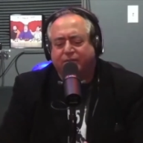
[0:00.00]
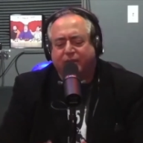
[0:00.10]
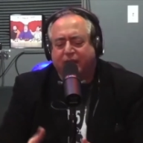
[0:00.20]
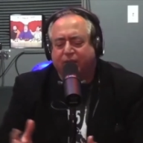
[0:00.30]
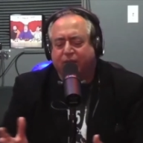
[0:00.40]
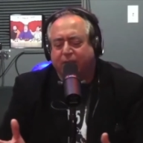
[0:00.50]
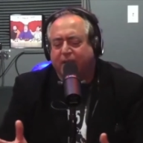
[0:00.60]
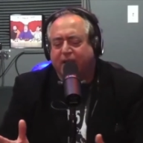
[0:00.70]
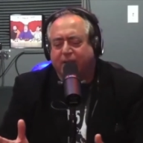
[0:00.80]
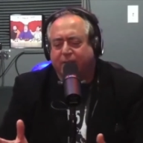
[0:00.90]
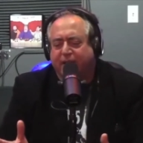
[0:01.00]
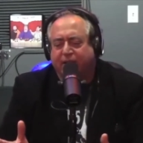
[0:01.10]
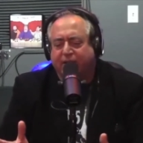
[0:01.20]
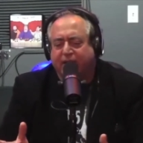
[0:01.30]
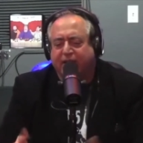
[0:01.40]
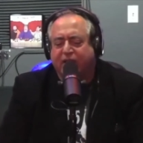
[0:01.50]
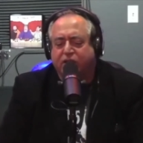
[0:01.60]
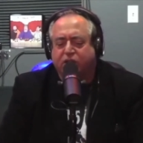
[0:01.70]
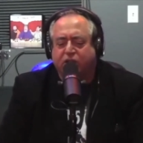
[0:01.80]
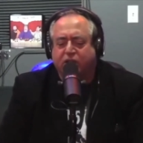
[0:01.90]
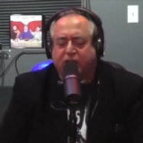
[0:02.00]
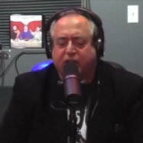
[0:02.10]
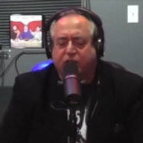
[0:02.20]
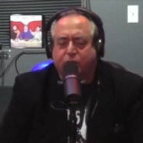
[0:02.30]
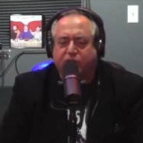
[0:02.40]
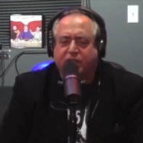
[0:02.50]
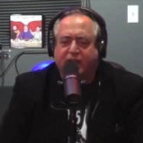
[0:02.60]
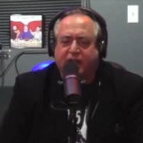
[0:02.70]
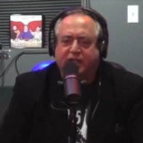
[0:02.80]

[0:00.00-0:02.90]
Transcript: whatever I made it about, and they took they twisted it.